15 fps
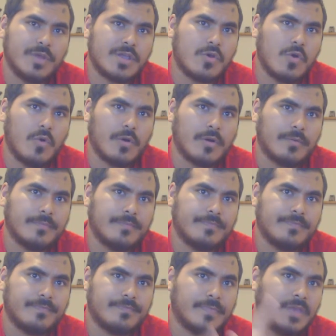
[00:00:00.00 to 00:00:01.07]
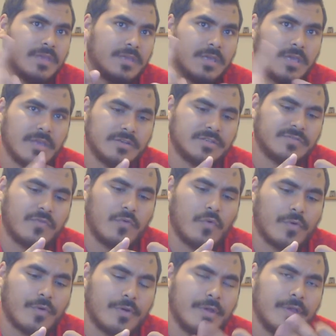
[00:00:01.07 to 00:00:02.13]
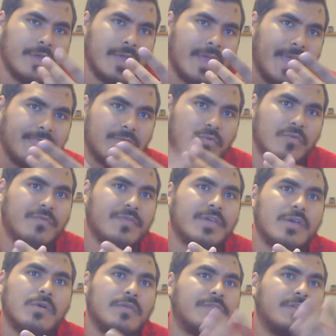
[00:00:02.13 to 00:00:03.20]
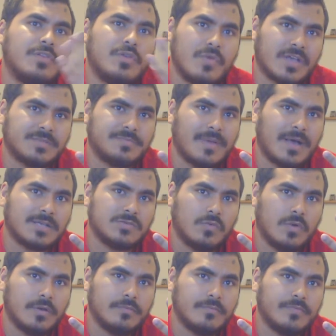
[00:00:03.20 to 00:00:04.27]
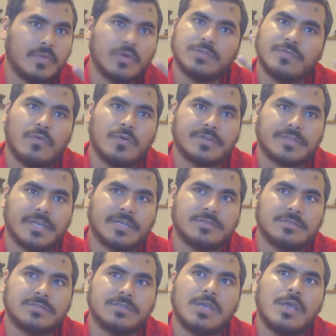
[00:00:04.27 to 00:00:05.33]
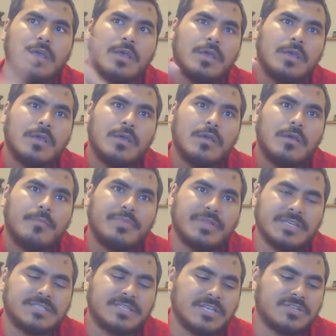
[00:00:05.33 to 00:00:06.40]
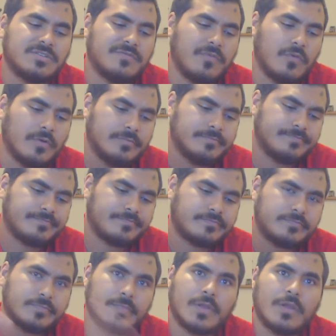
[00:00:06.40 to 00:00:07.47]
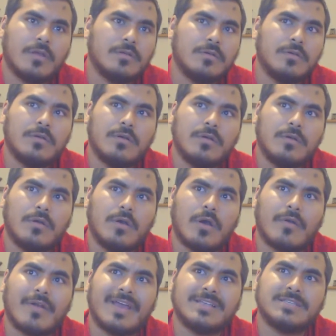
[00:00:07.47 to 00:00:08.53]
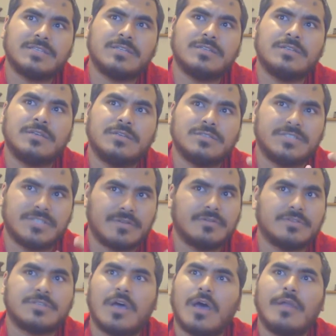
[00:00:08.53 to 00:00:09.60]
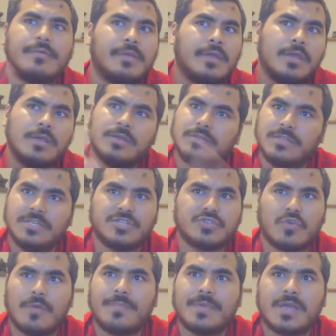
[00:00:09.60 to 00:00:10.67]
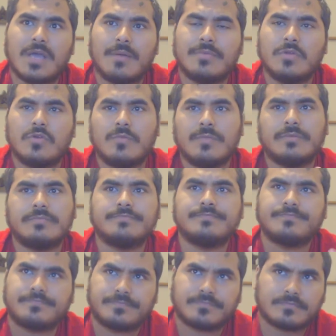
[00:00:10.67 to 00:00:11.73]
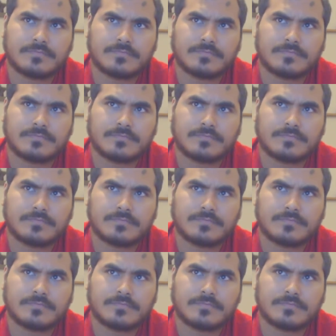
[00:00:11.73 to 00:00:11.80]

Recore, Gears 4, and the reveal of the new Xbox One. Those 4 things. PlayStation 4, Horizon Zero Dawn, Detroit Become Human,